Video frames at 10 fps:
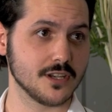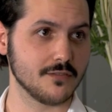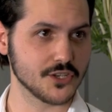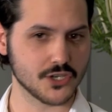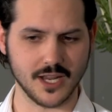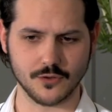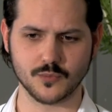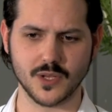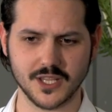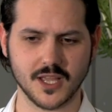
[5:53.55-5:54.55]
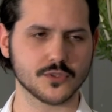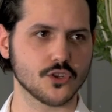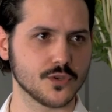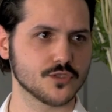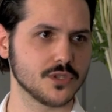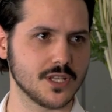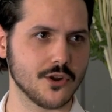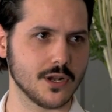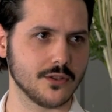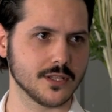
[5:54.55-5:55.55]
And eventually I was building up so much
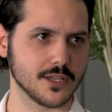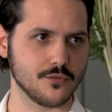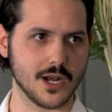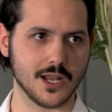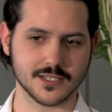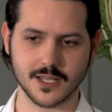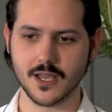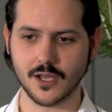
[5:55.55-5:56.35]
material that I realised